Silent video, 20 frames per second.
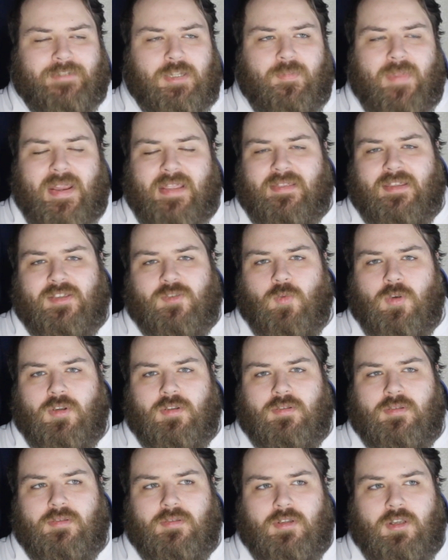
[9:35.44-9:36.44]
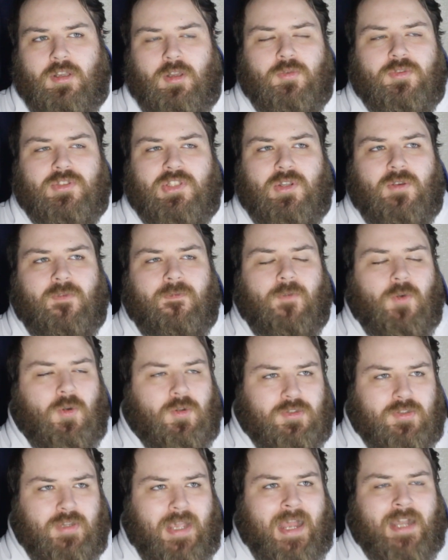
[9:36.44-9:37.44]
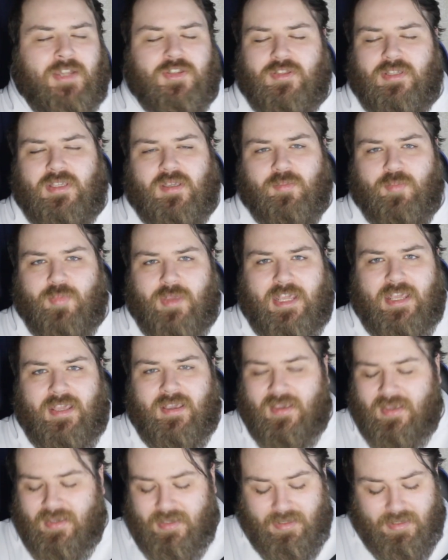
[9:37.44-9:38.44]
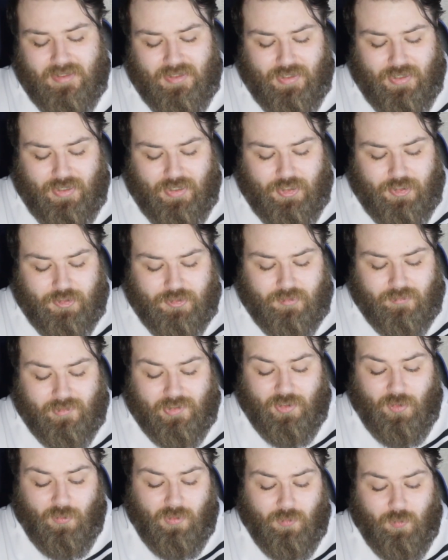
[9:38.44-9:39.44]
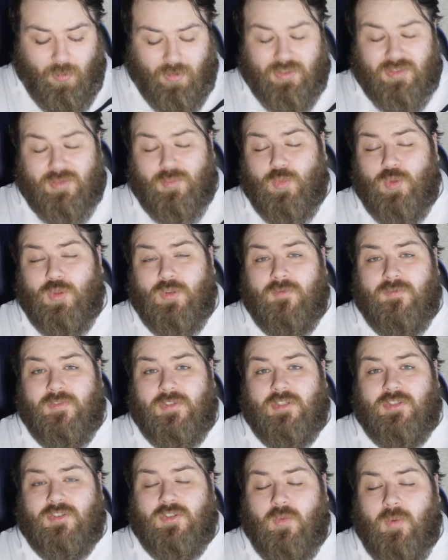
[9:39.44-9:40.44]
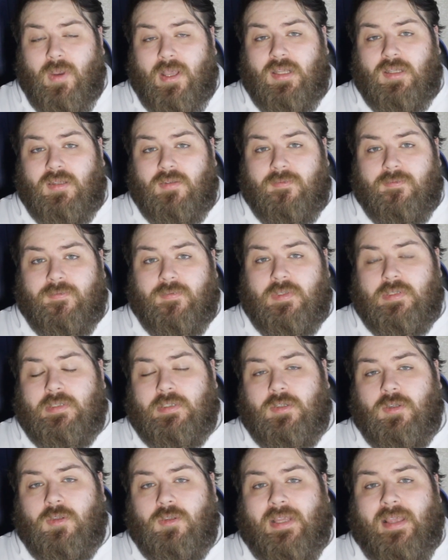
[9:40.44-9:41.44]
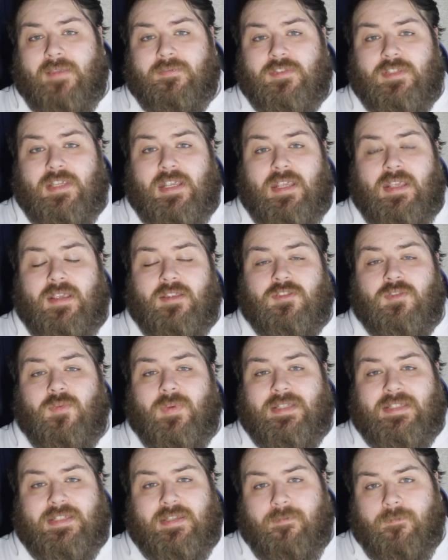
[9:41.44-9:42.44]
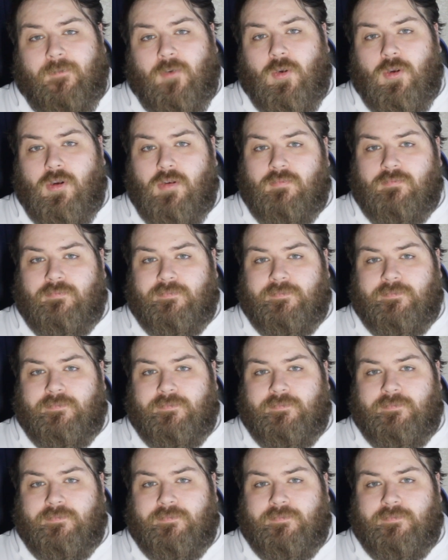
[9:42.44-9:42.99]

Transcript: make this one close enough or to actually compete. So I'm going to go with Warrington Wolves 12, Hull FC 24.